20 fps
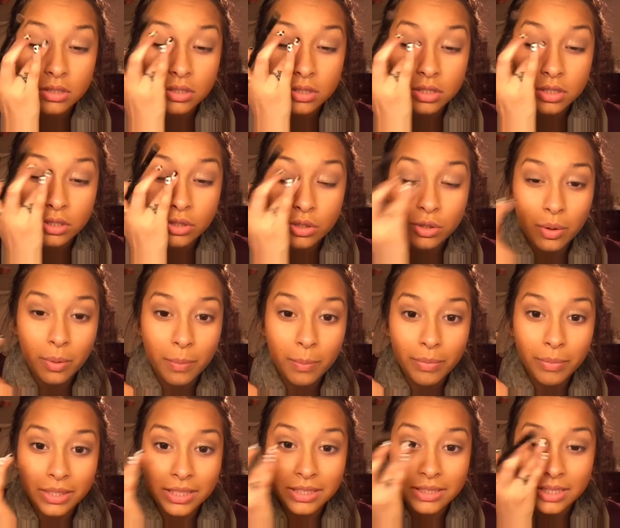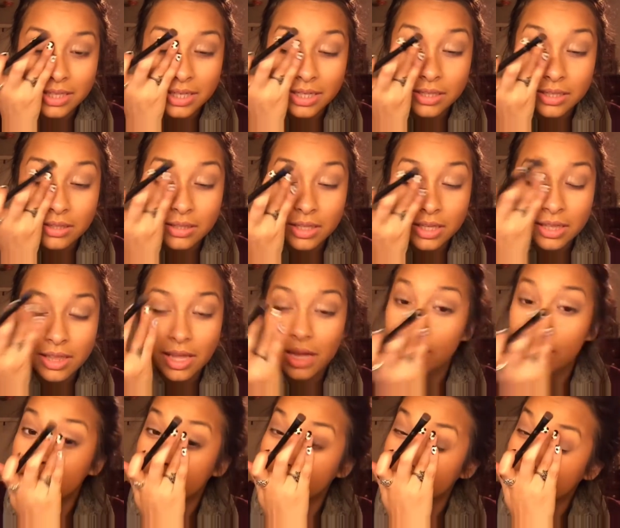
to blend it in like that.